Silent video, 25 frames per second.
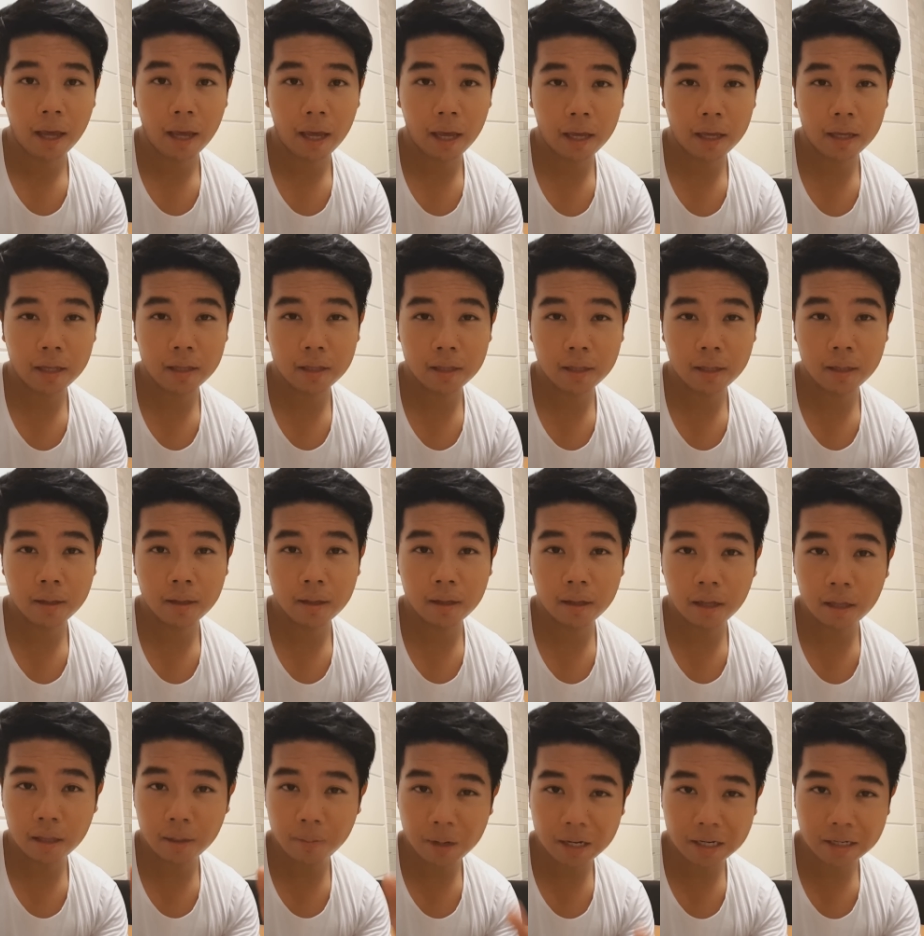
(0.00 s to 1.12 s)

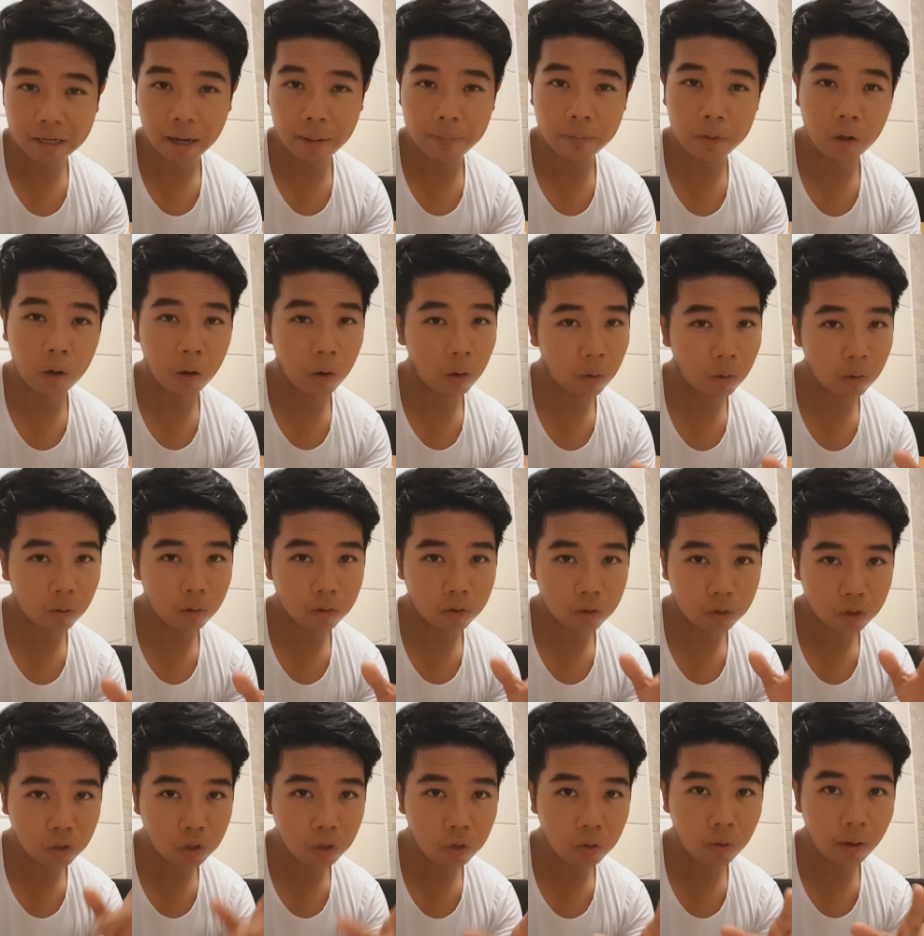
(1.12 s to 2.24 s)
And in the meantime,
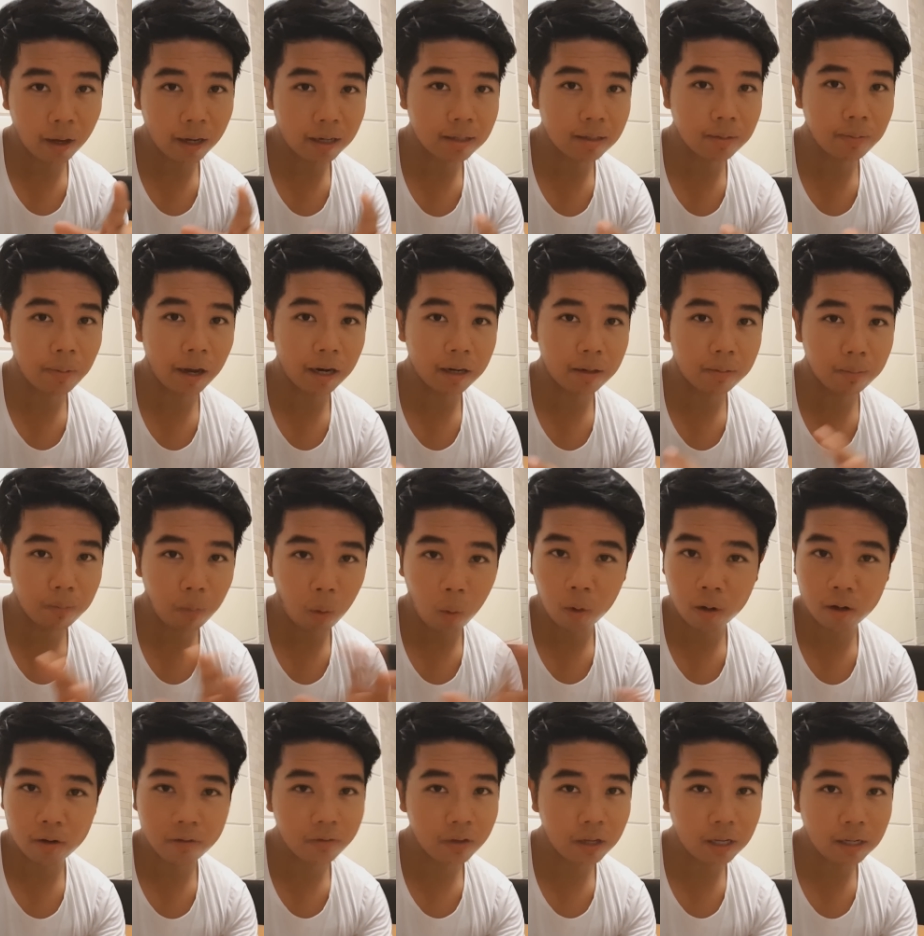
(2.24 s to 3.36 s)
though, do expect
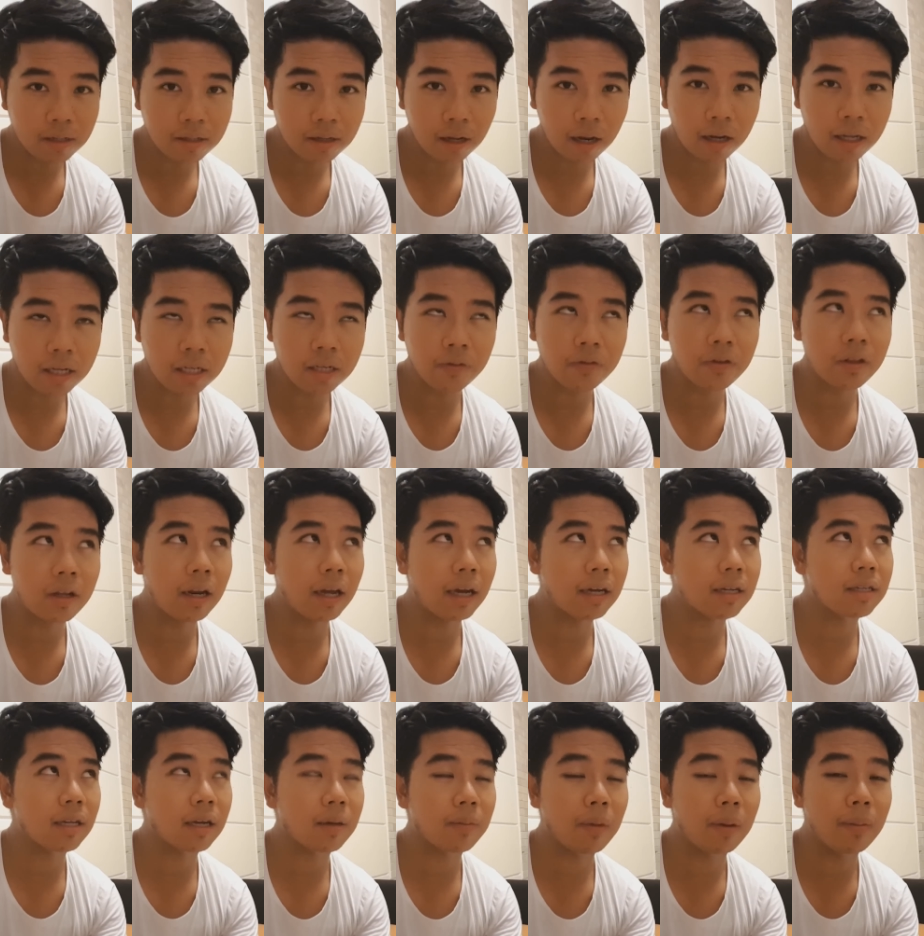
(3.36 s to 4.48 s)
more of these, at least for the
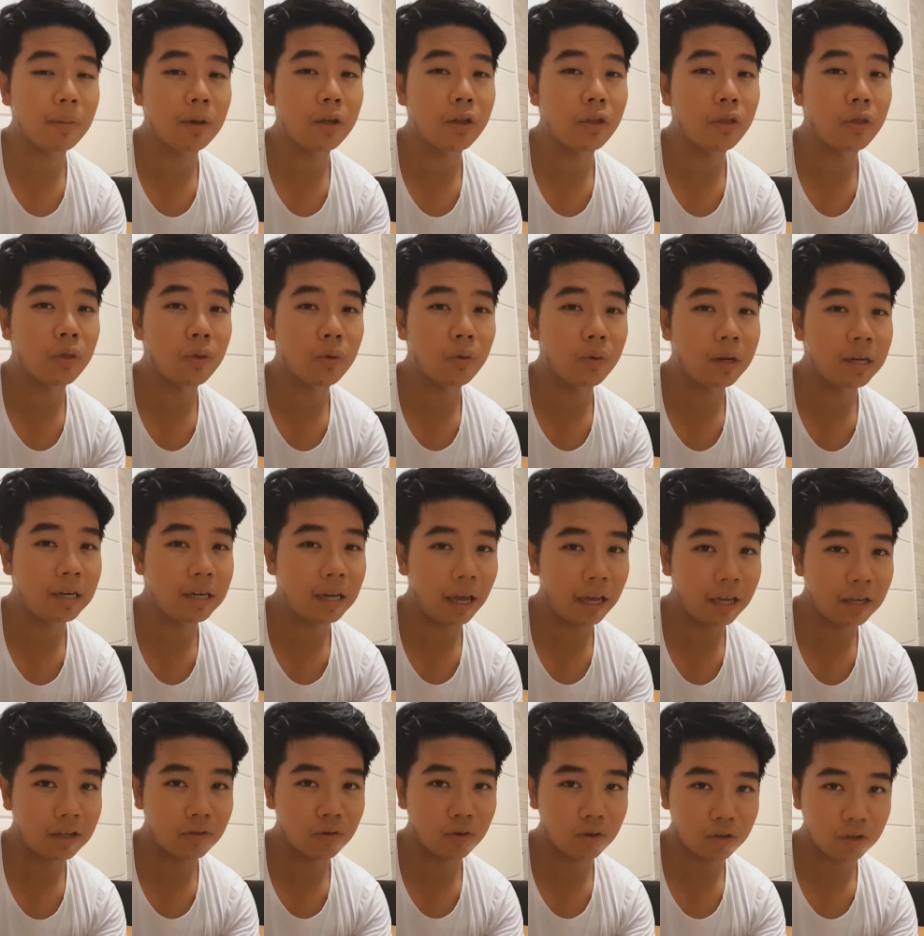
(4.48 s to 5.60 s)
next like maybe three
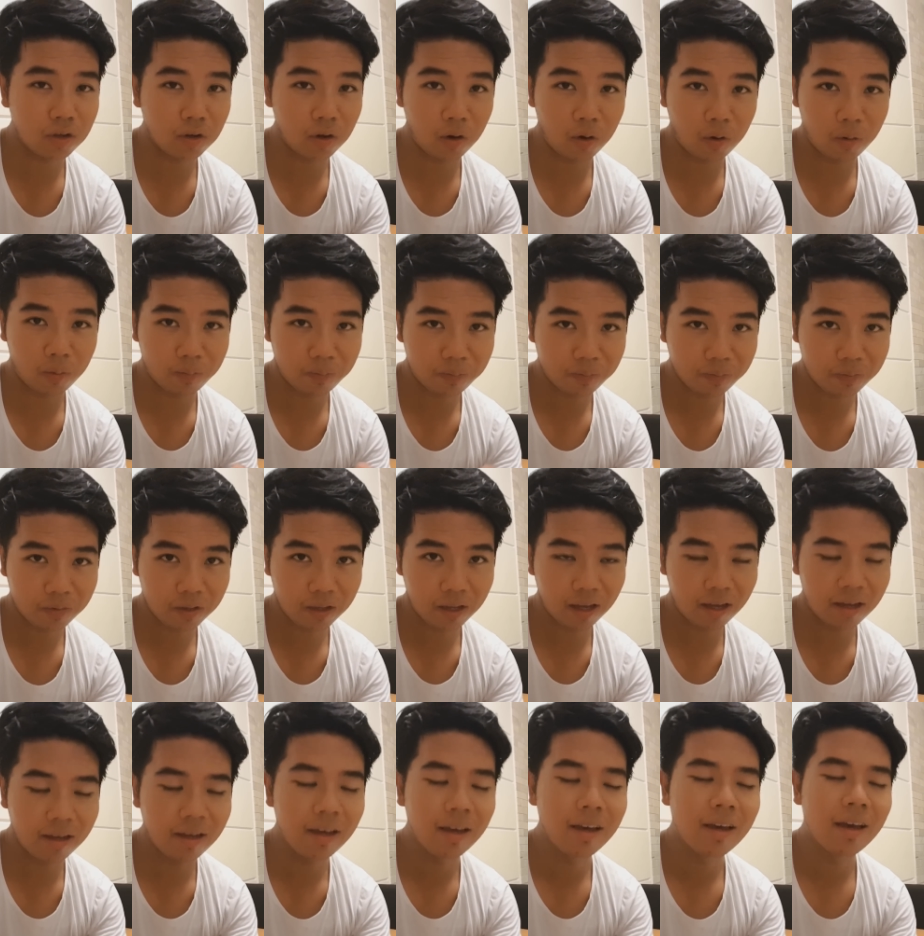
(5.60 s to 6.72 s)
days or so,
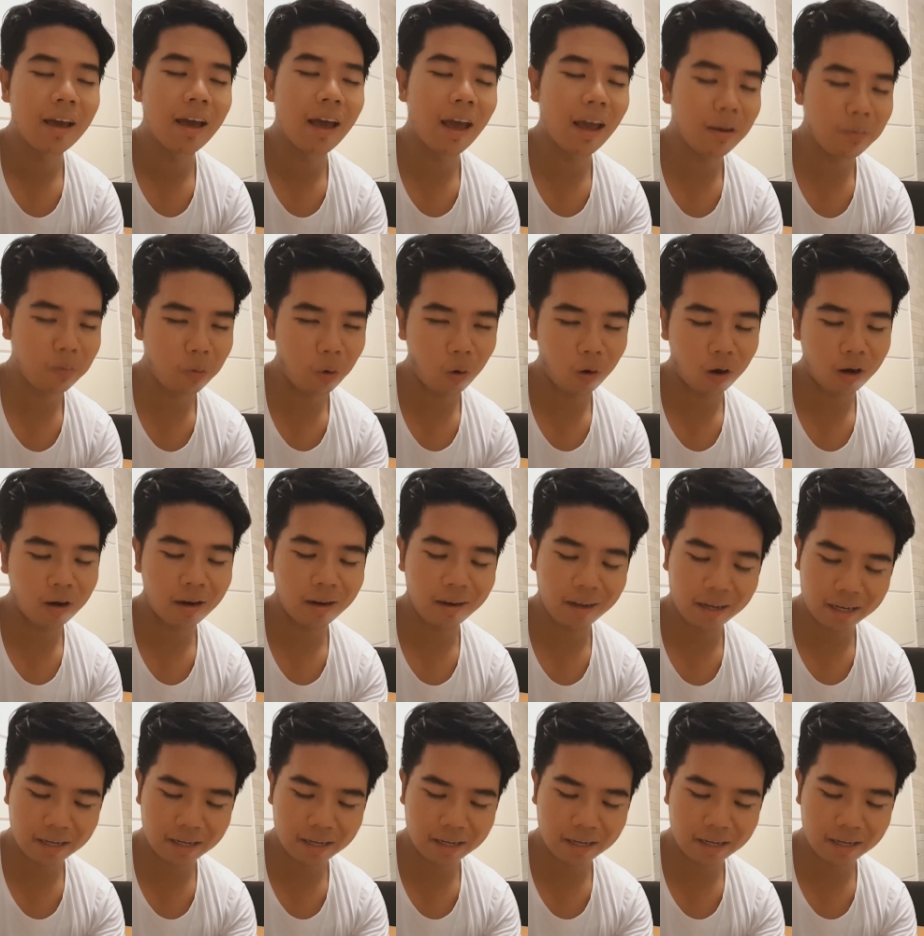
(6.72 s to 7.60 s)
okay? And more.